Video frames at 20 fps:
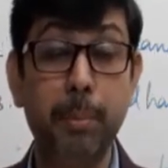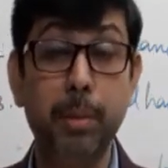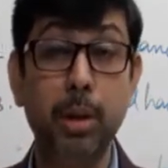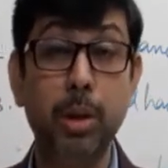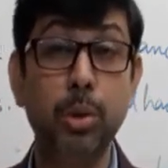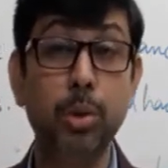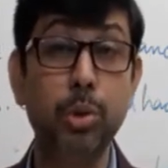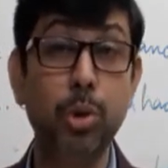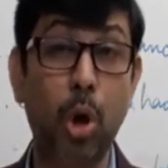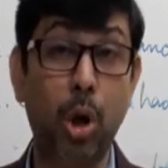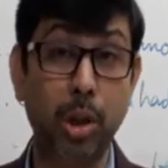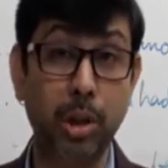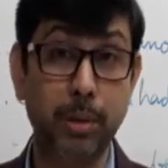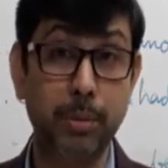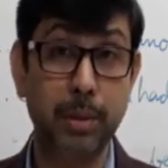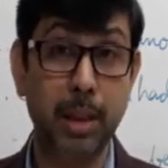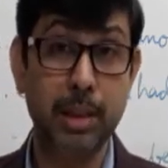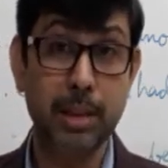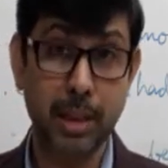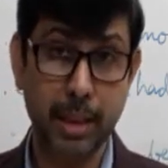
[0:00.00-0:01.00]
do
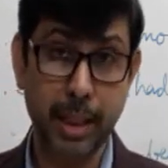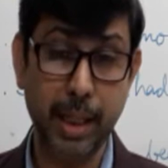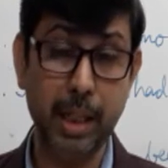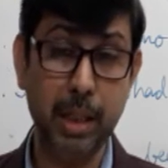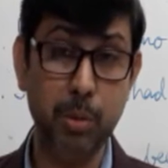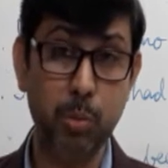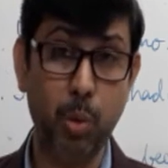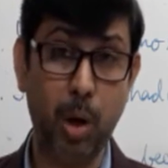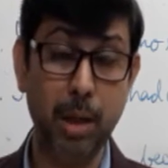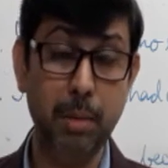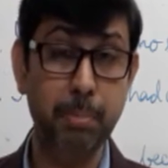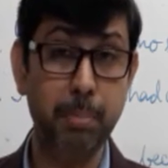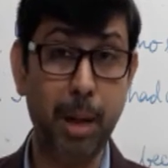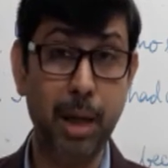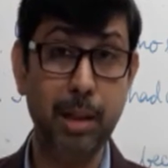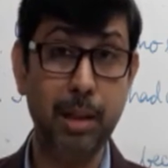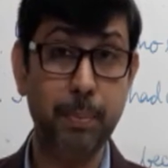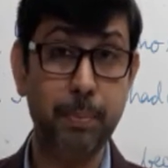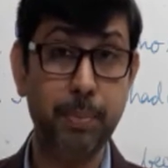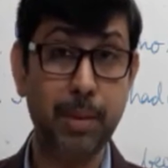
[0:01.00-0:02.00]
not. It's a negative one,
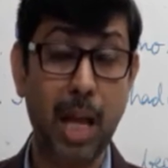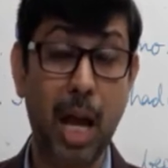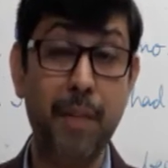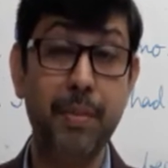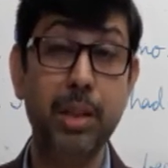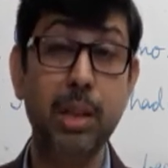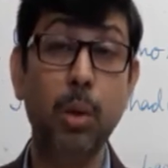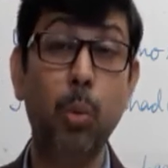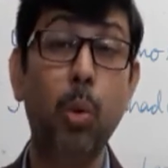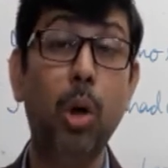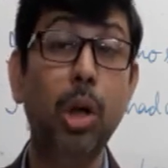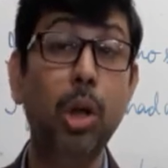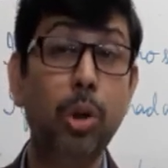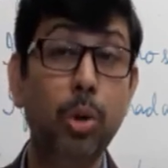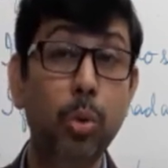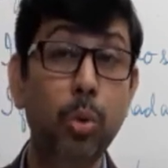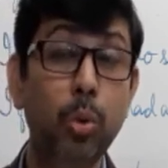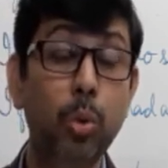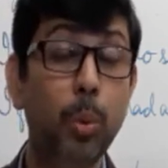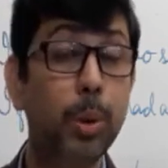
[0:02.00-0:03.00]
but having the word
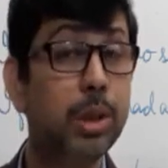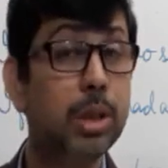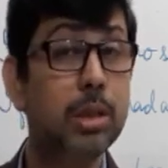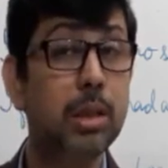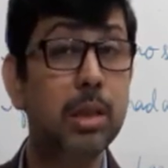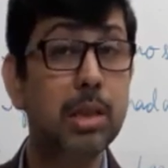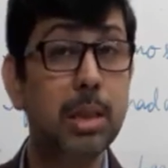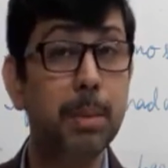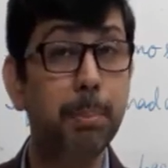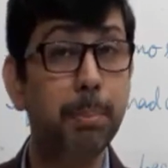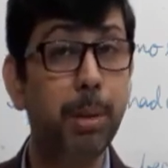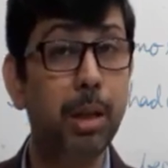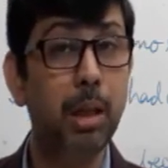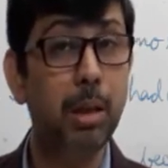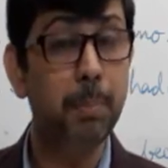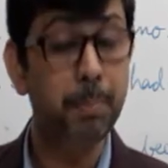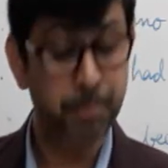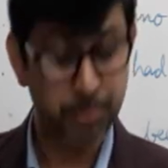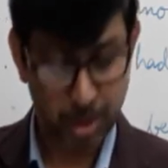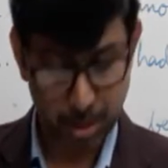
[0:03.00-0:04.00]
do, which is the simple
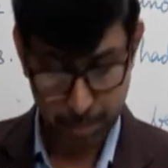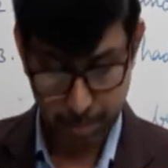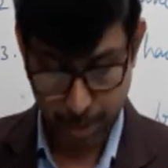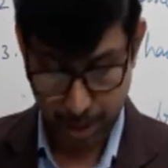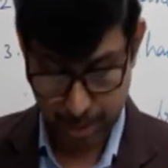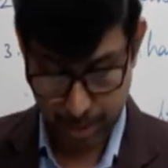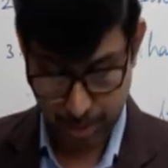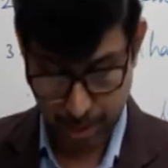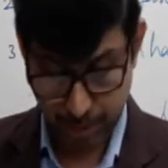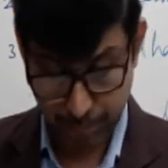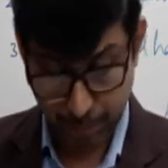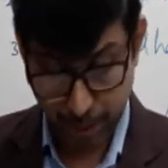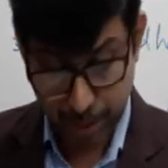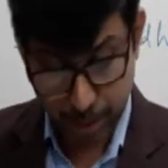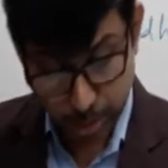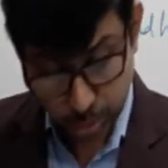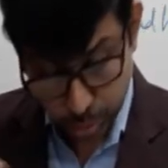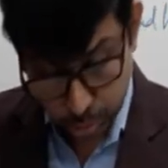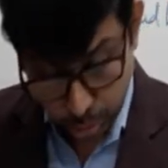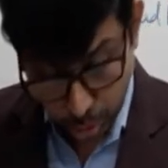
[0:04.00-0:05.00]
present. If
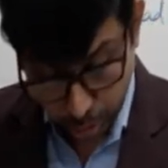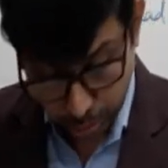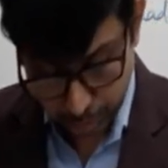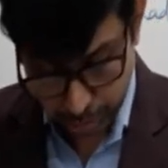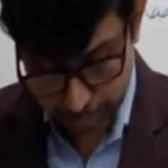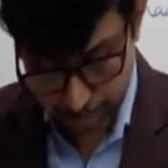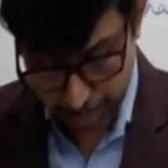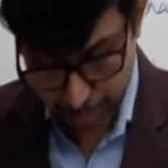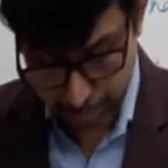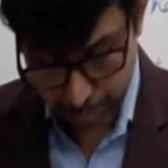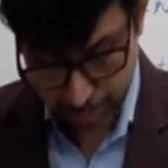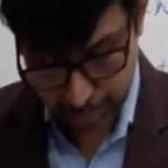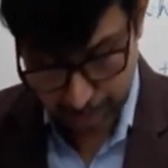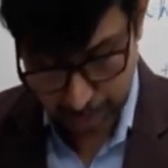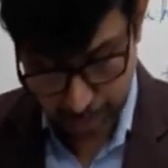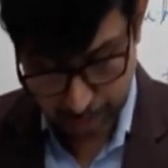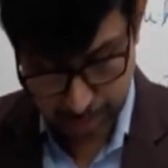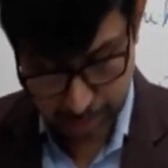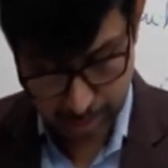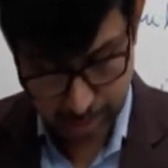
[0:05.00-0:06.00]
I do not remember
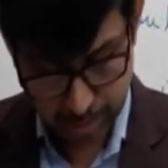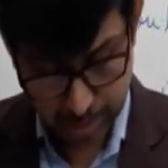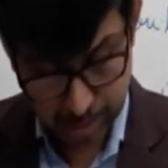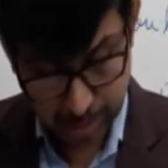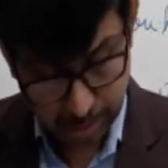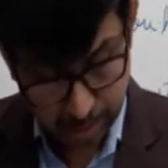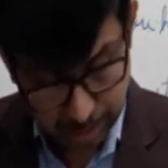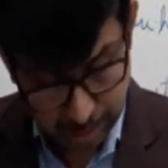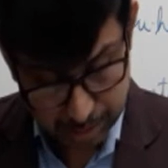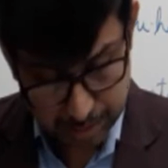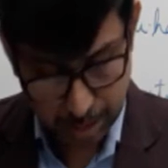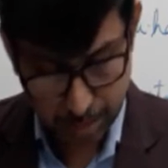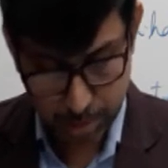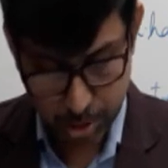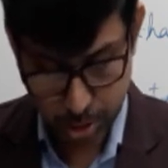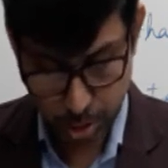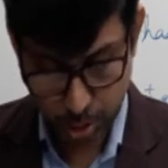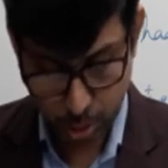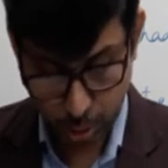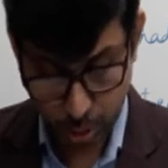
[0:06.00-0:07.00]
the answers in the
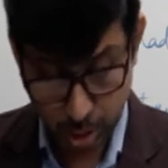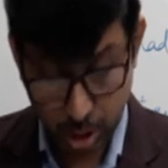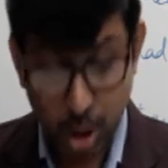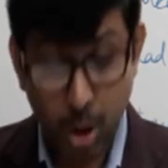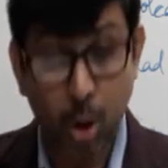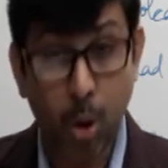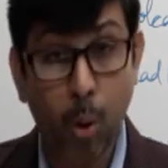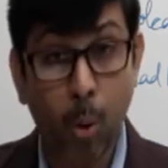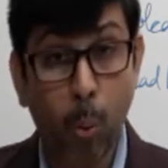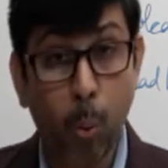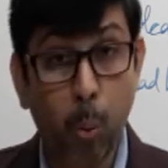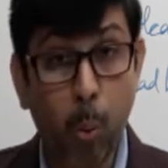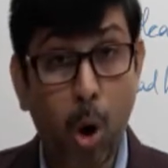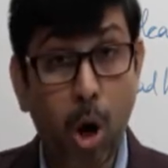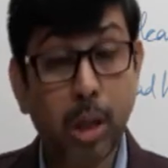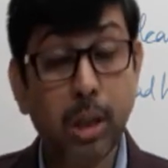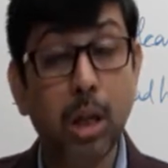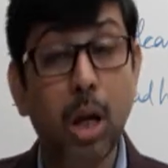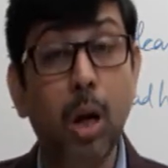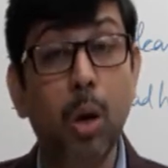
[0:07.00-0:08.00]
examination hall,
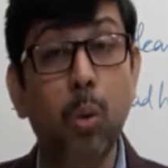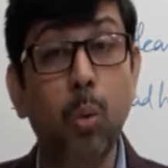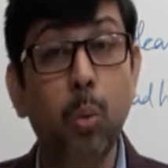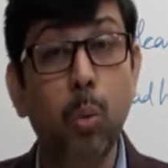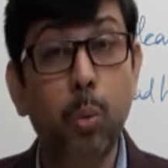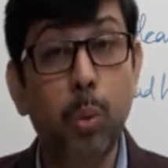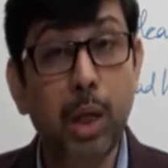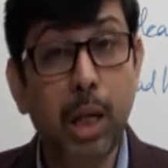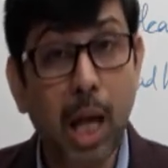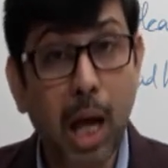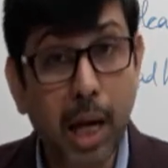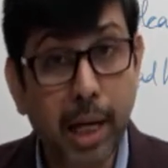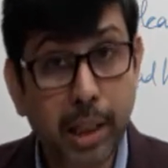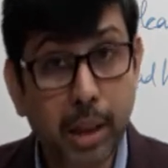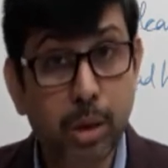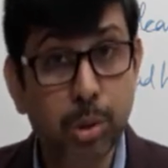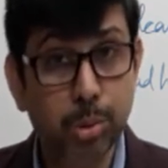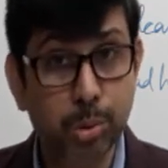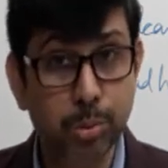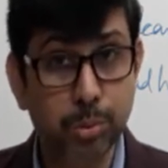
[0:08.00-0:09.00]
what will
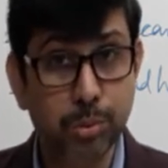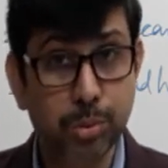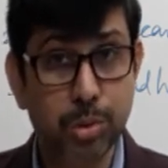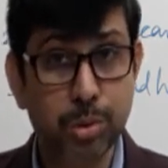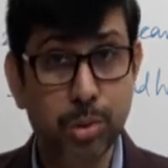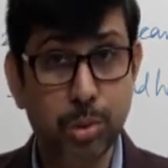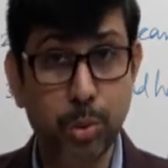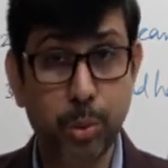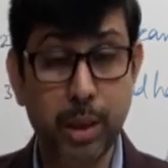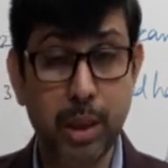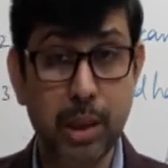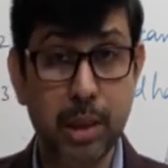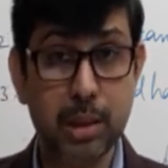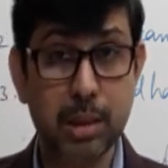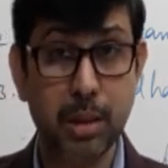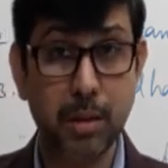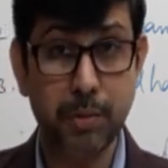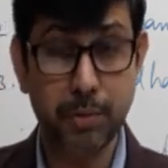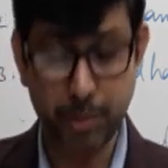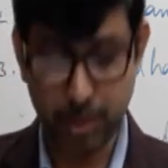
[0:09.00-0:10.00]
I do? So he
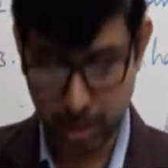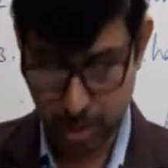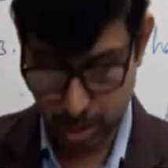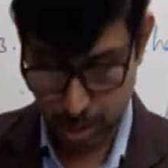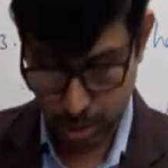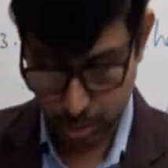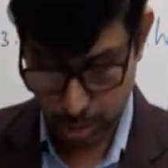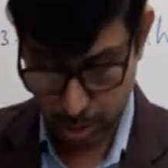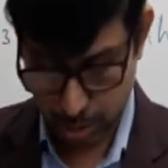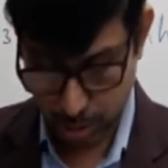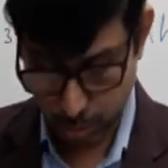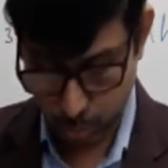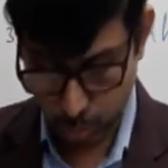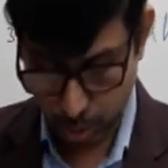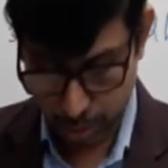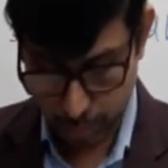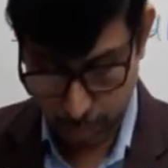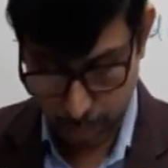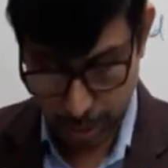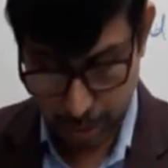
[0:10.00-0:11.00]
is further using the
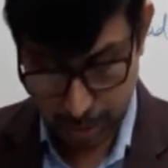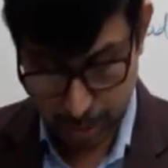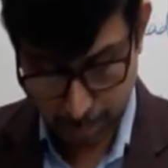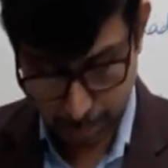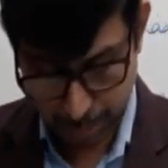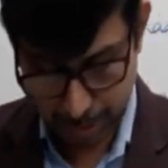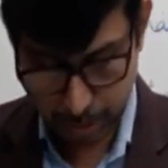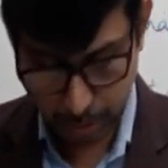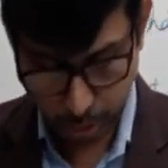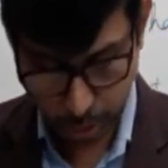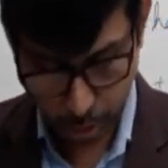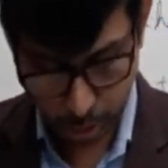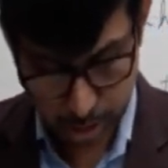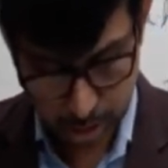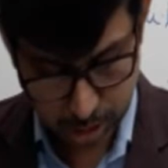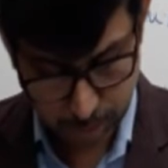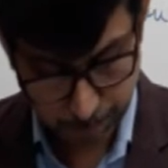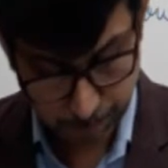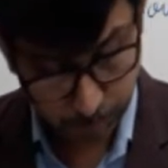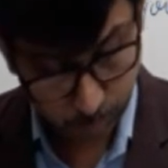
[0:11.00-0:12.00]
word will in the main
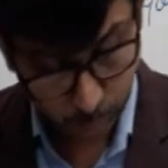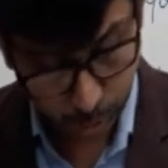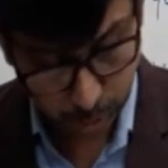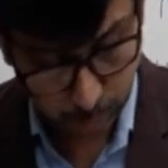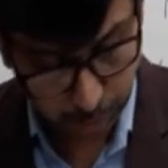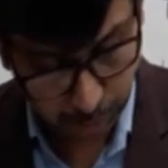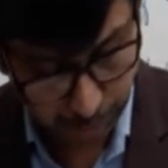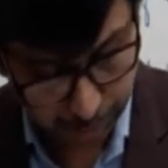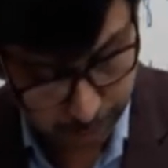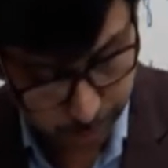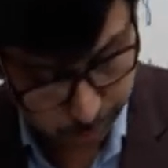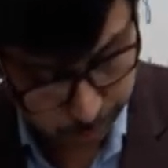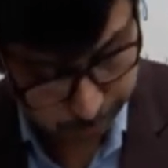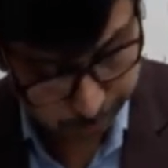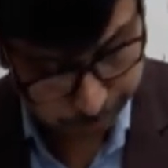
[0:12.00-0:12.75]
clause. What will I do?